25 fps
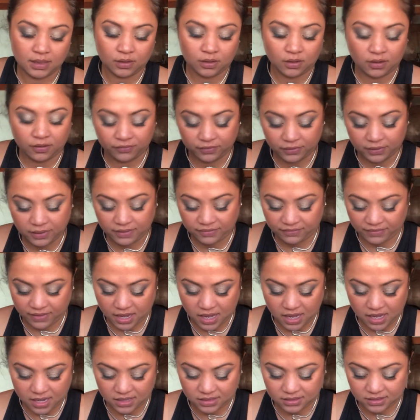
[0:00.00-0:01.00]
Cover
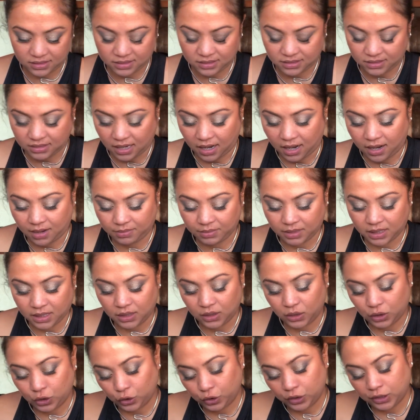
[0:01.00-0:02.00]
FX. I'm
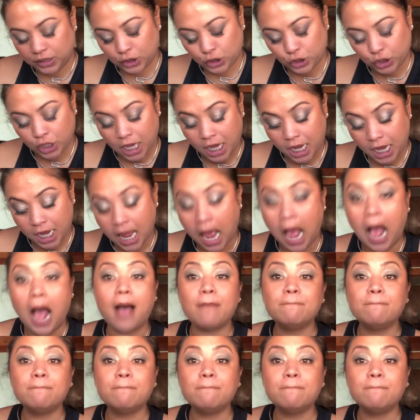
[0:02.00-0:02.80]
gonna use the shade.